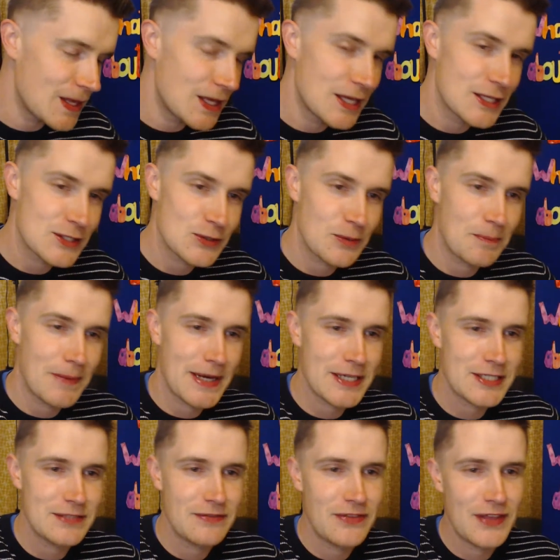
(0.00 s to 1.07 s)
So
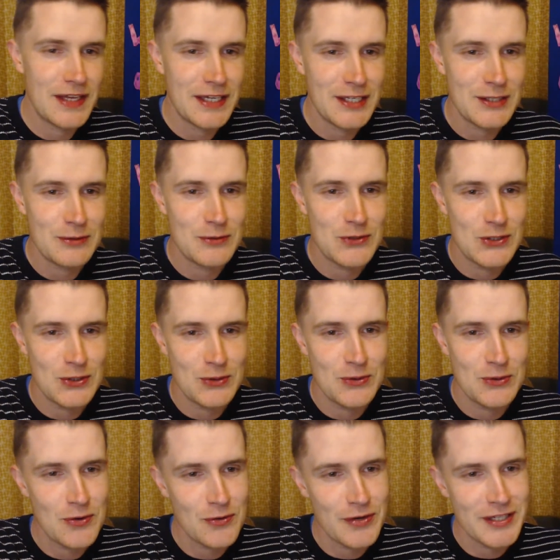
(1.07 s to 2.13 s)
massive thank you to
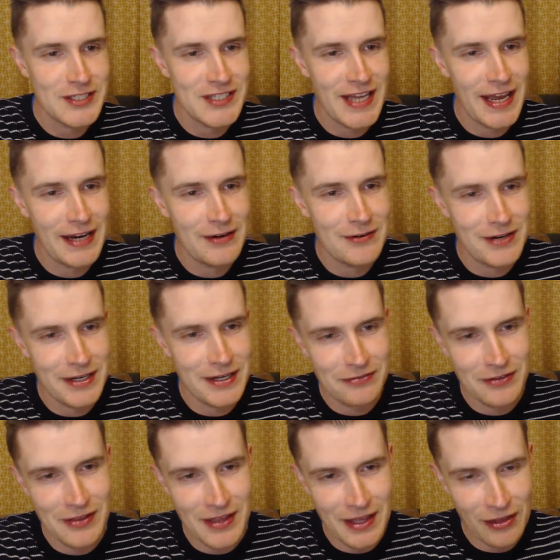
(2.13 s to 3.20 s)
Chris Henry for
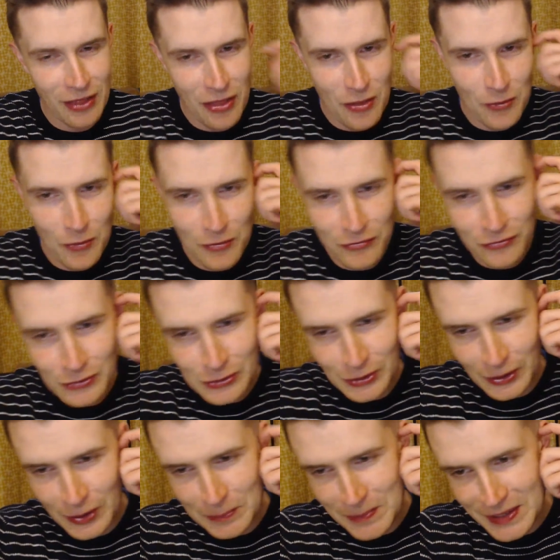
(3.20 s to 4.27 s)
that thoughtful,
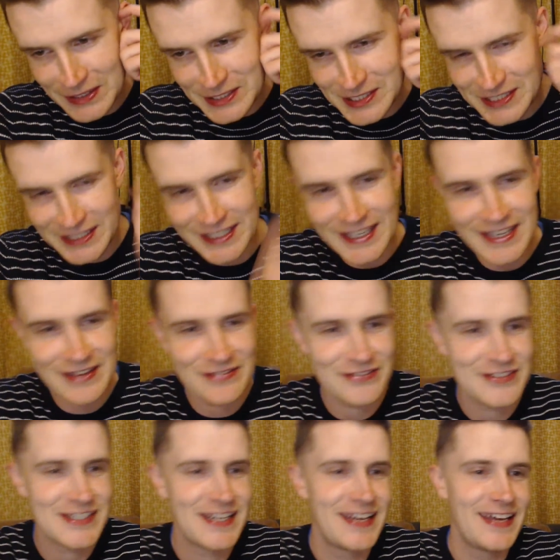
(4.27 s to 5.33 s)
amazing
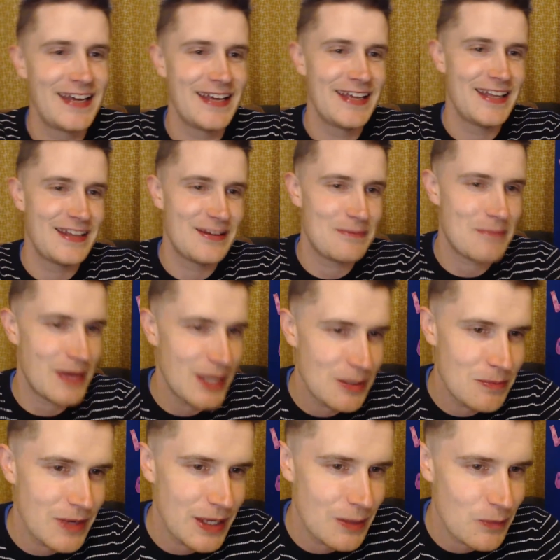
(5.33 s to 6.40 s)
gift that made
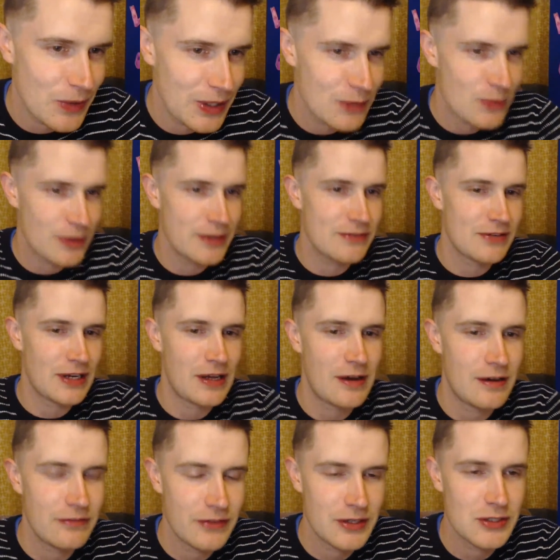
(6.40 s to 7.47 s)
me and my wife
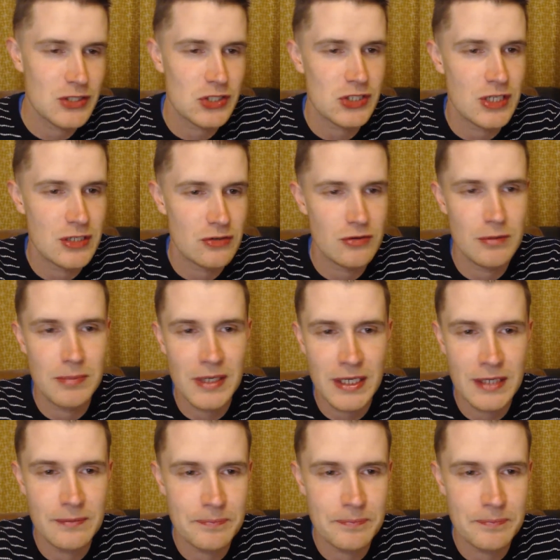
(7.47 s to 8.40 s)
laugh considerably